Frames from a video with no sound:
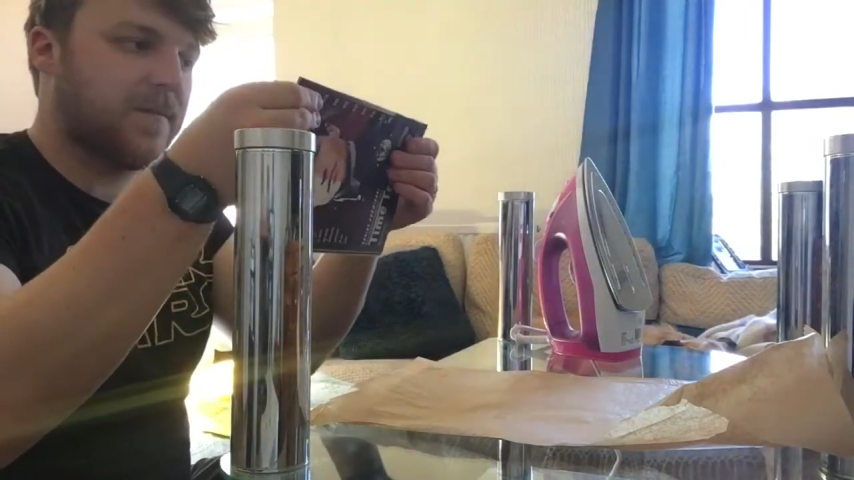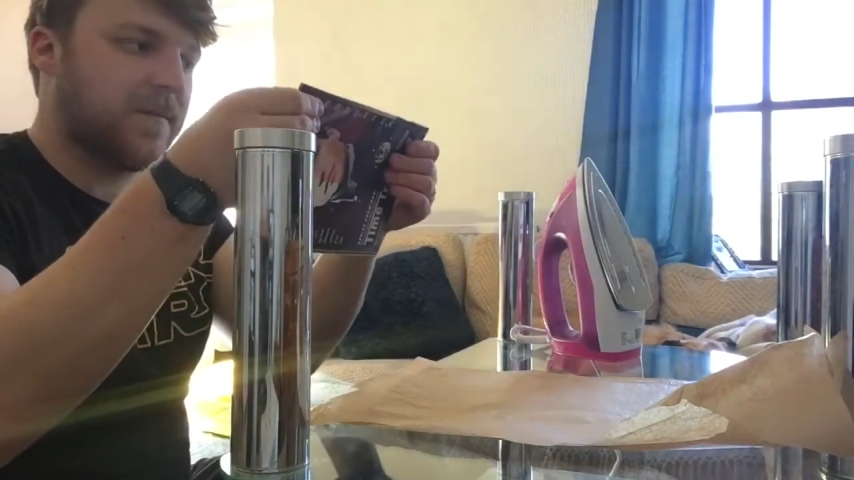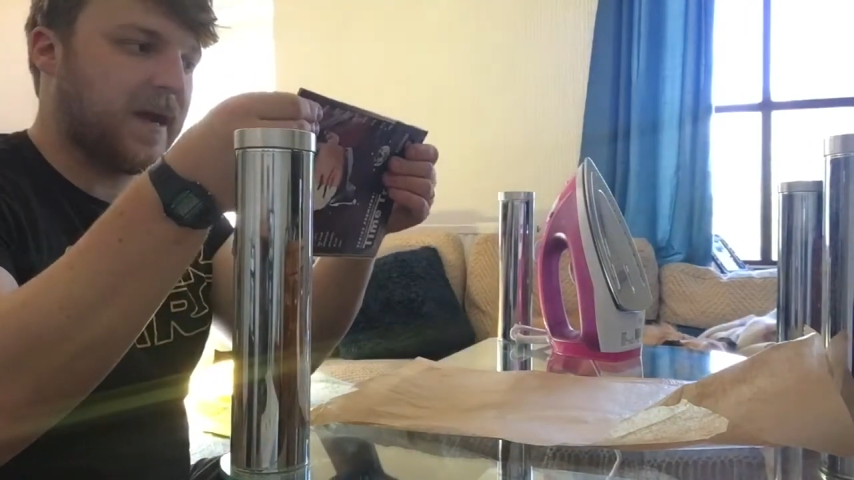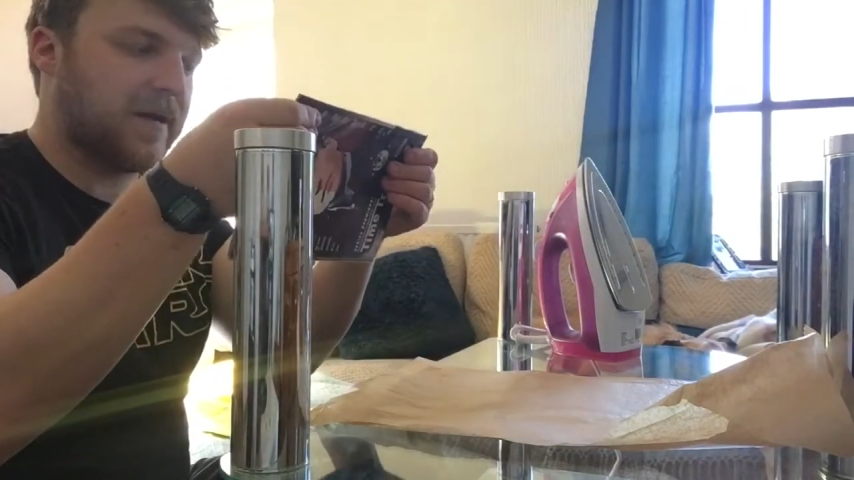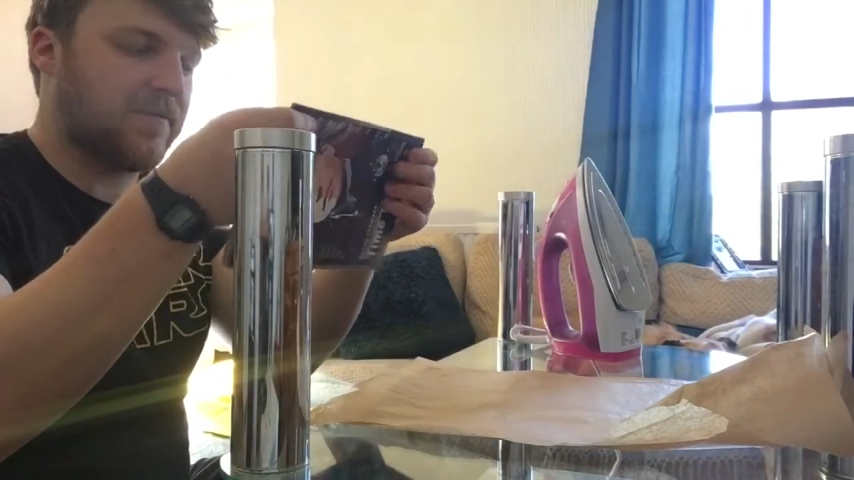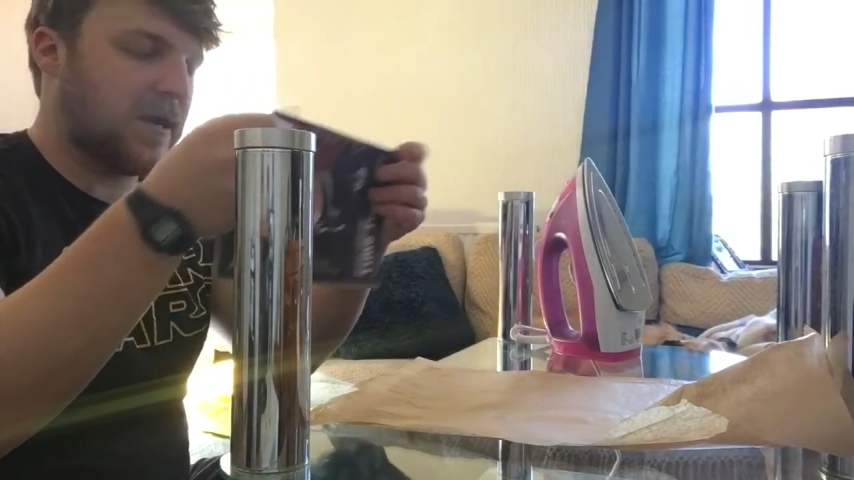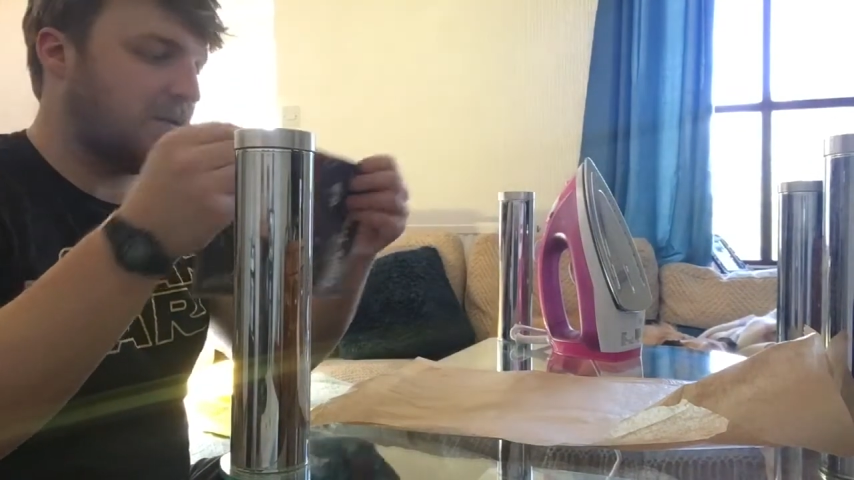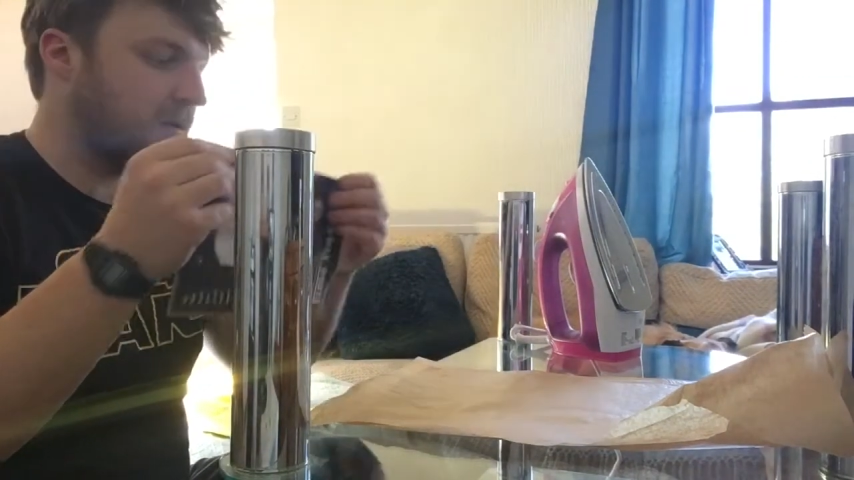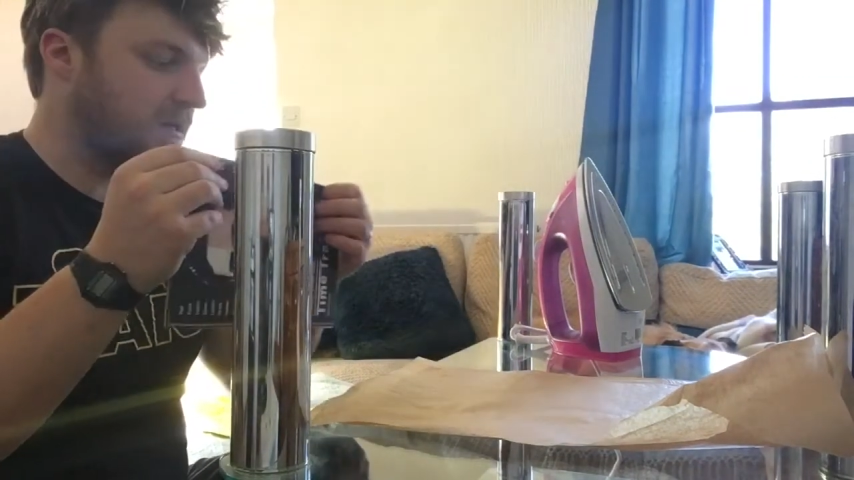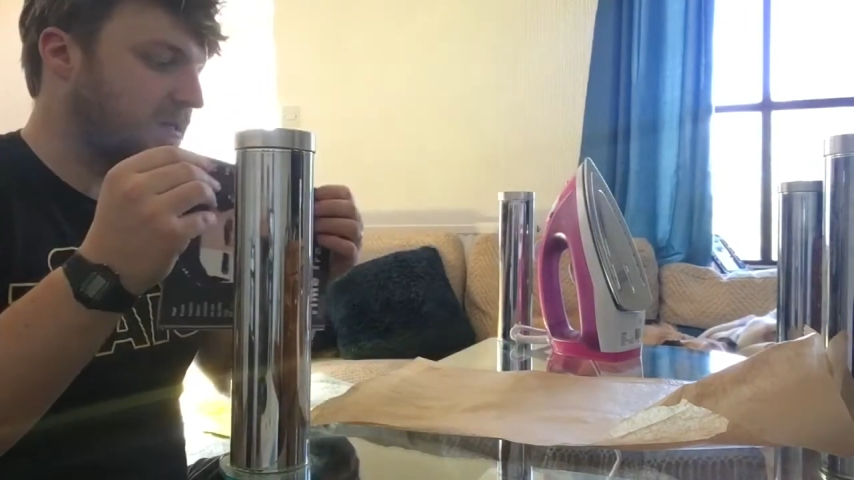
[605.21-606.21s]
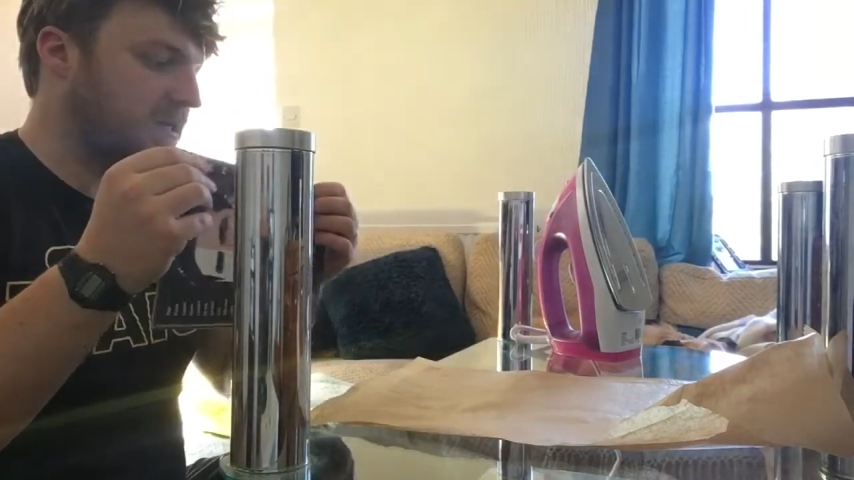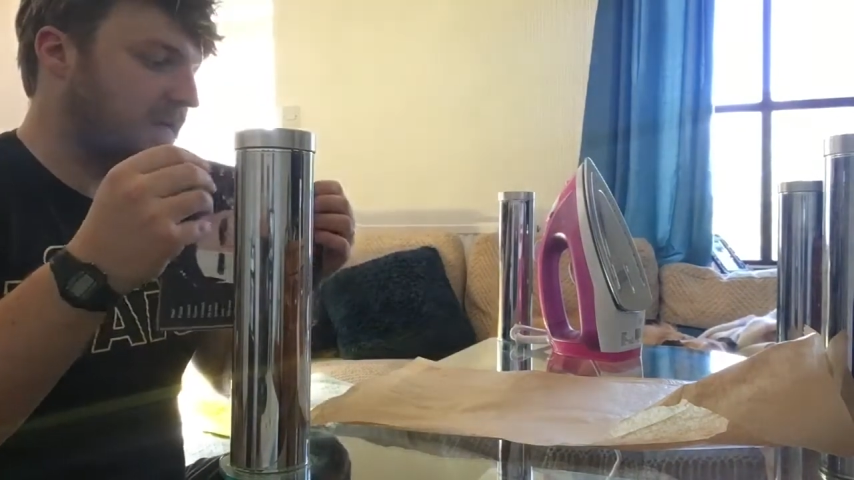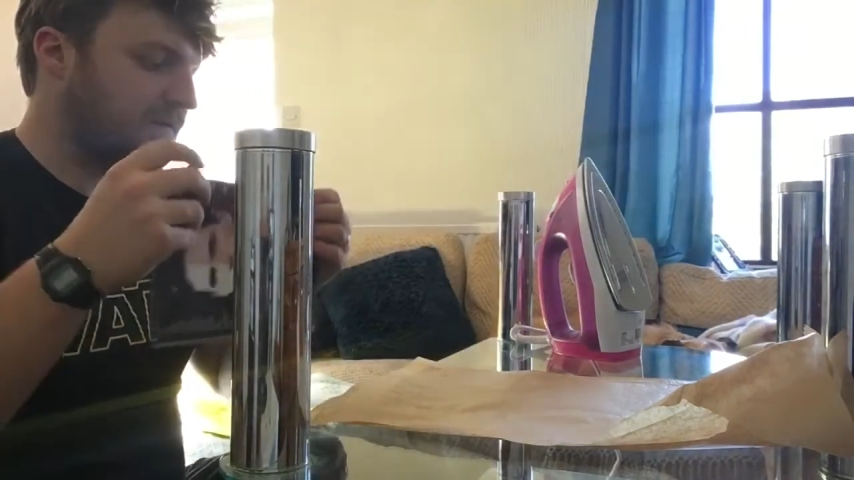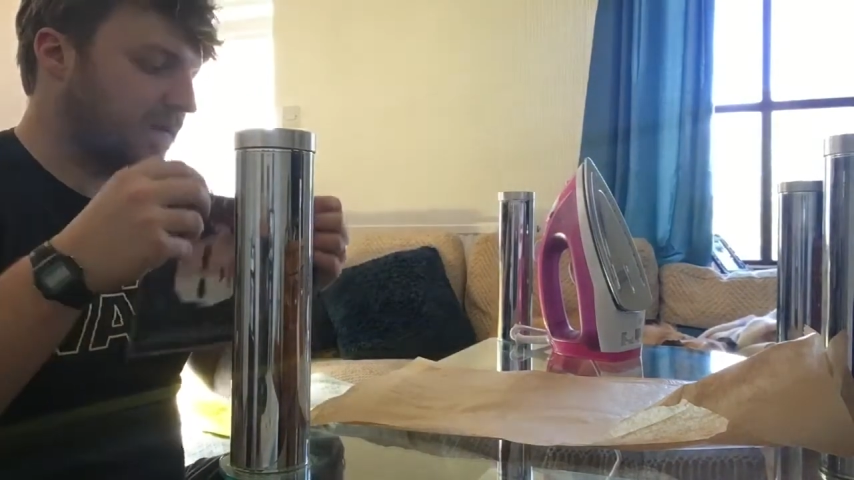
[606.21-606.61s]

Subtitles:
back round on itself